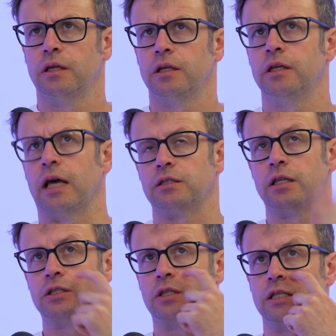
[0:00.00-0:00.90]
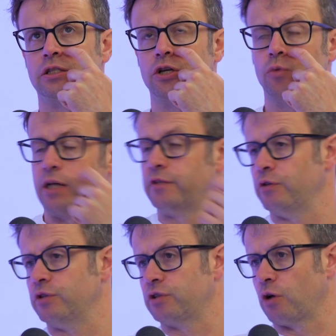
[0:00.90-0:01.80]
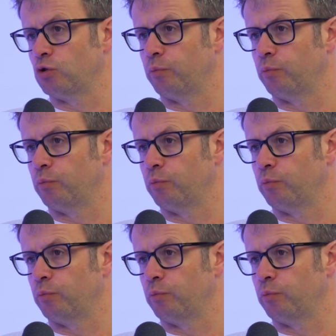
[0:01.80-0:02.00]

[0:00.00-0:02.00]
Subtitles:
Yes, there's two ways of using social